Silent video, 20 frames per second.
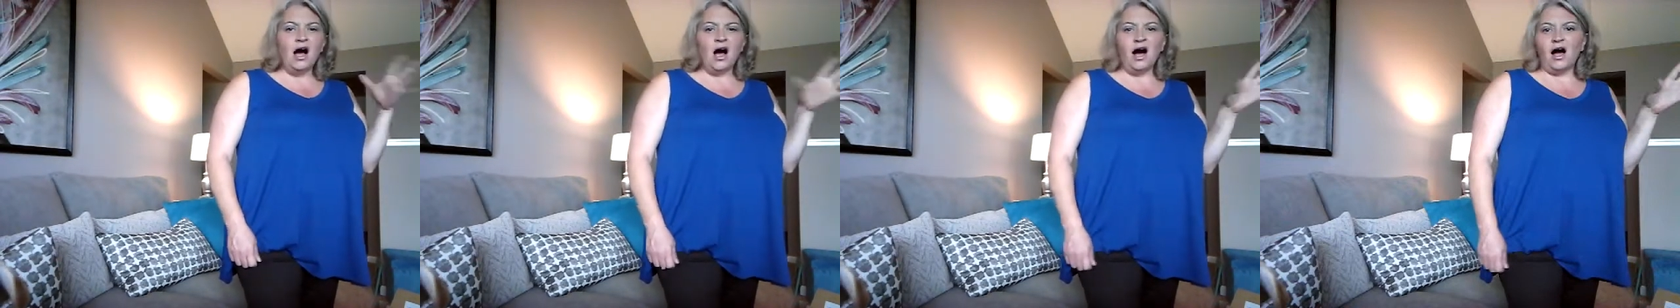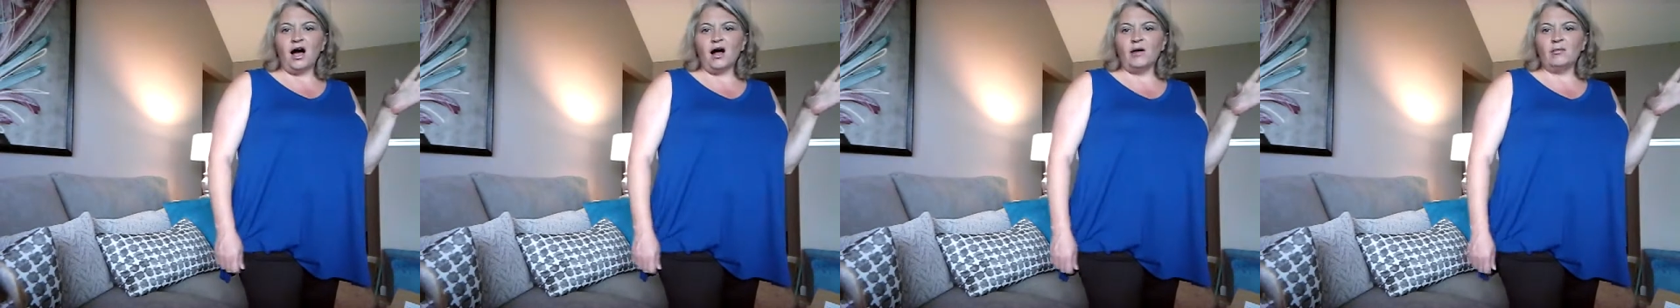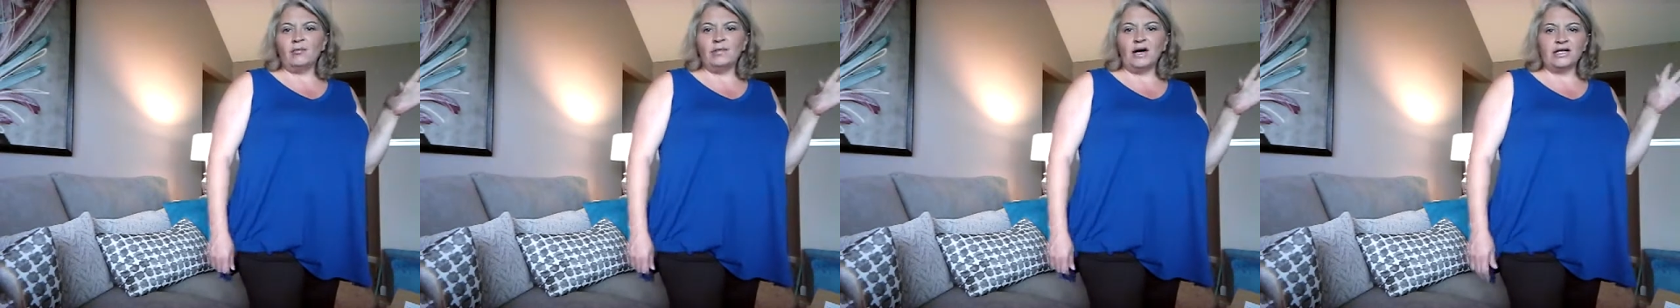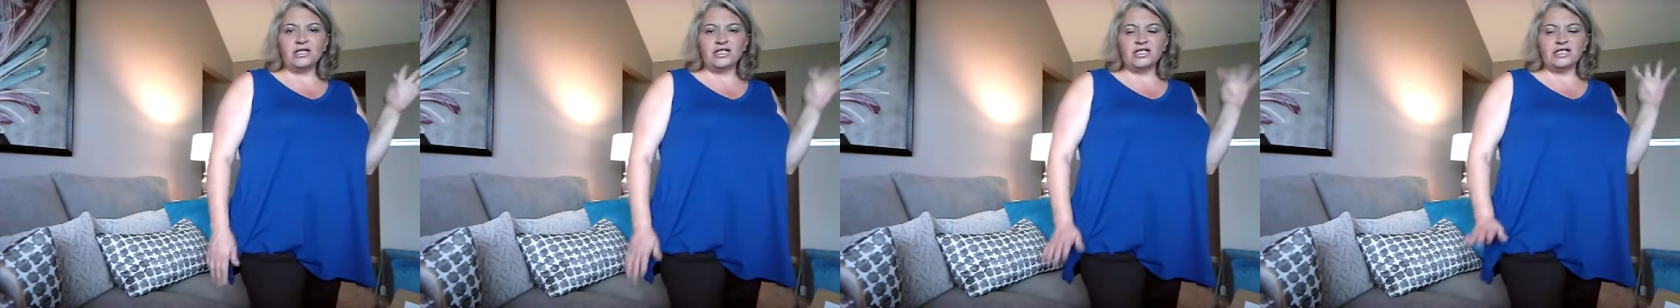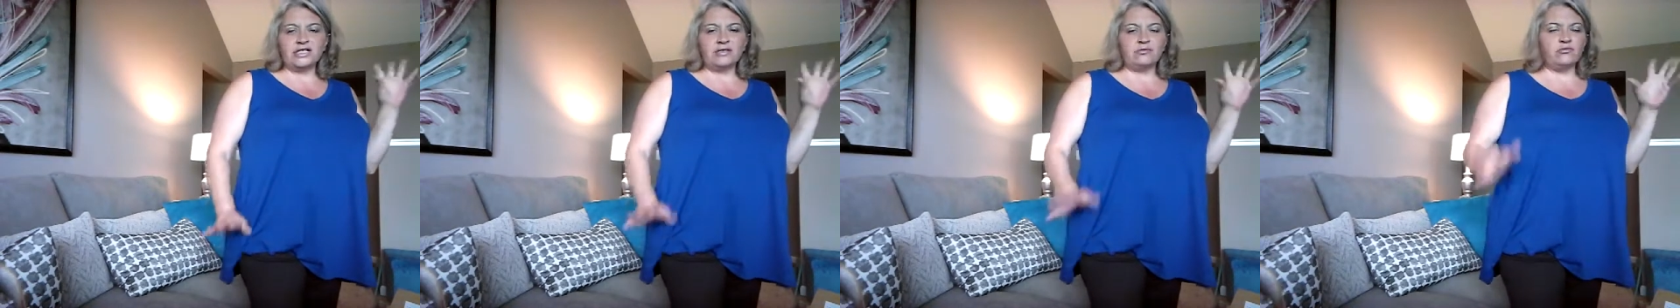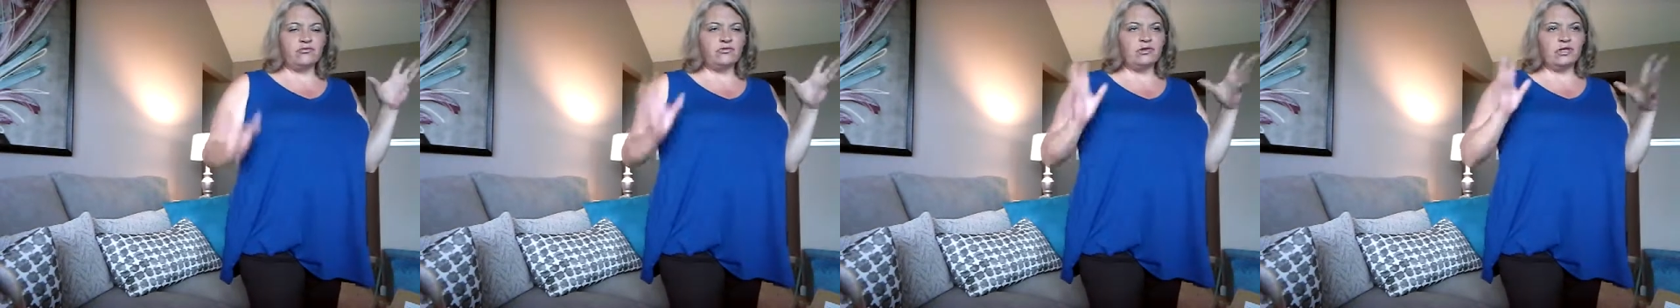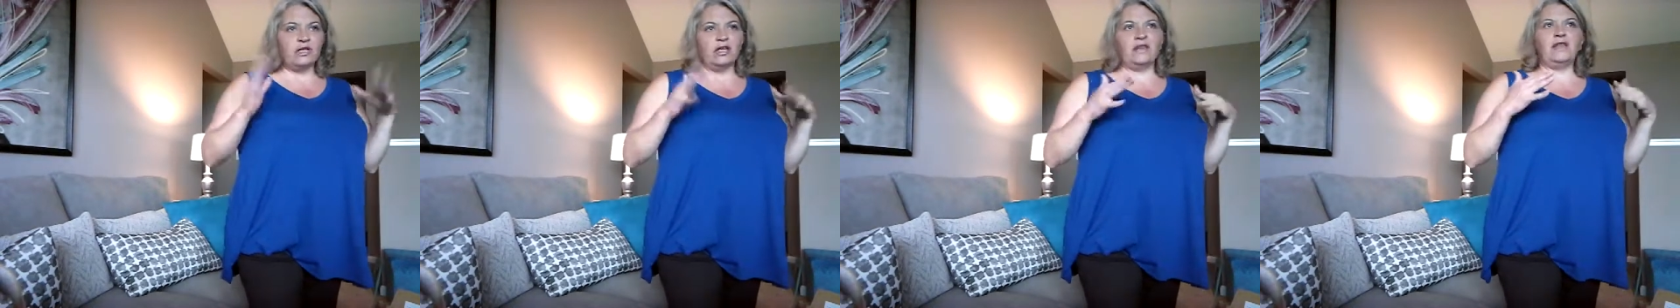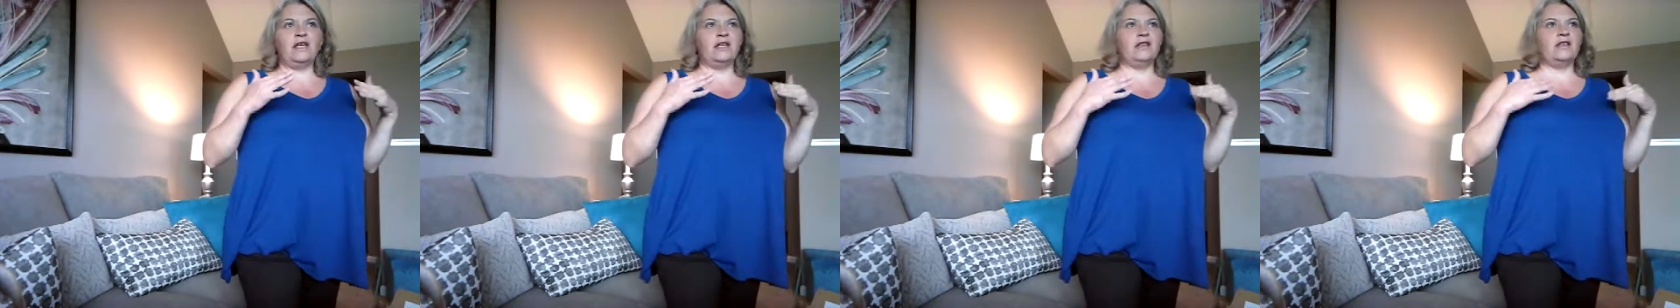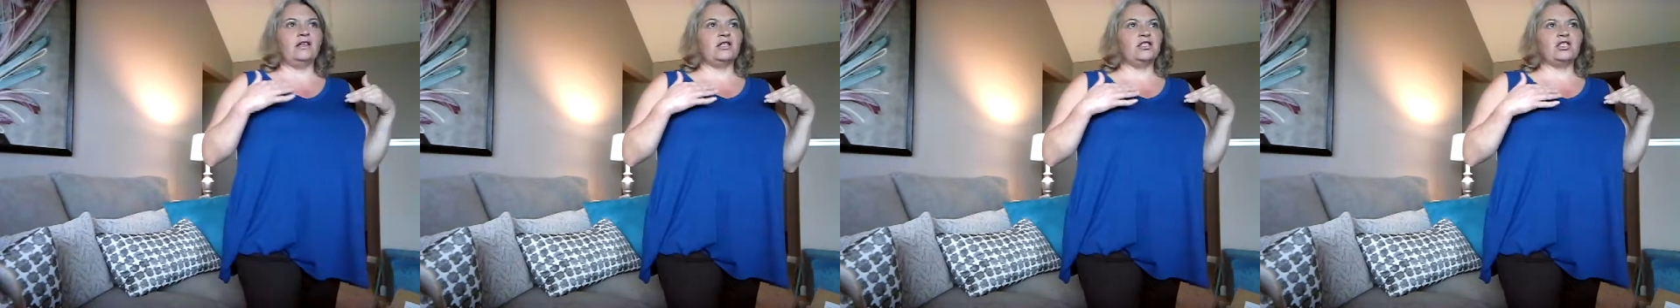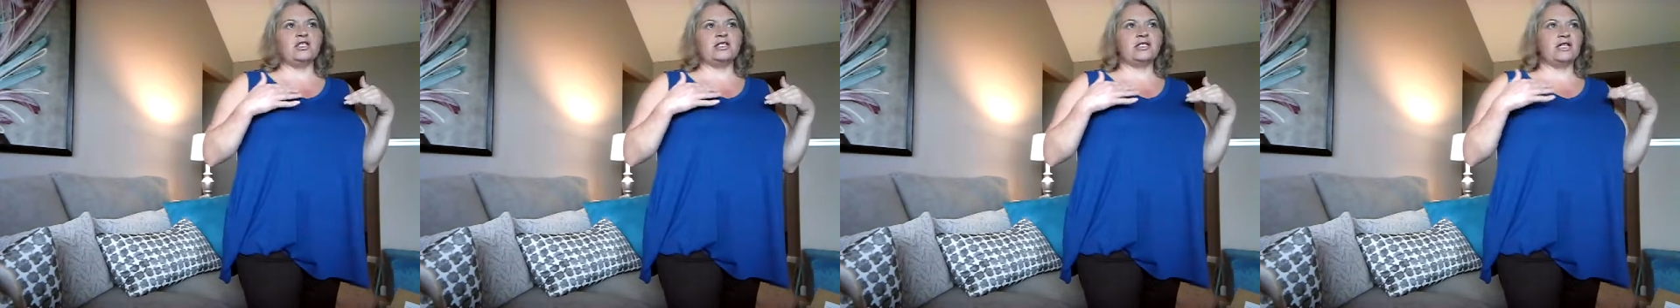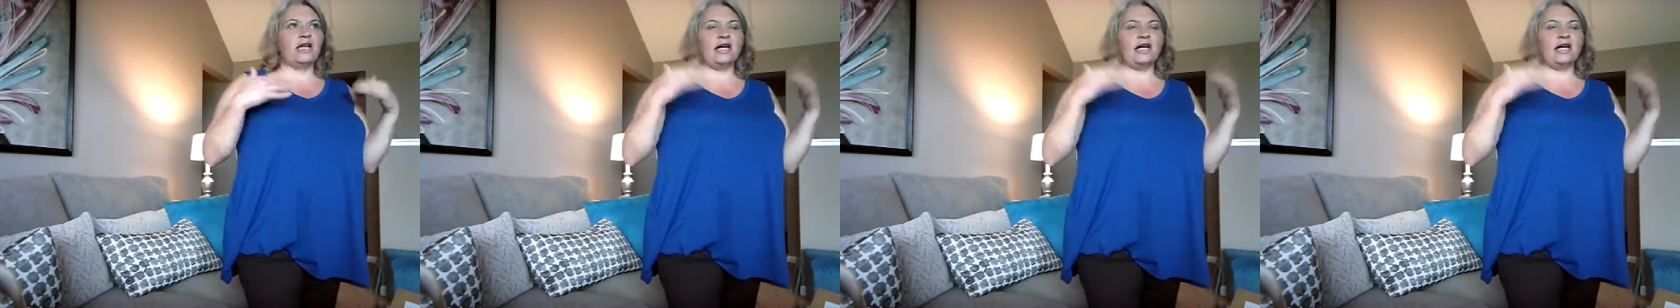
I just really think it's just,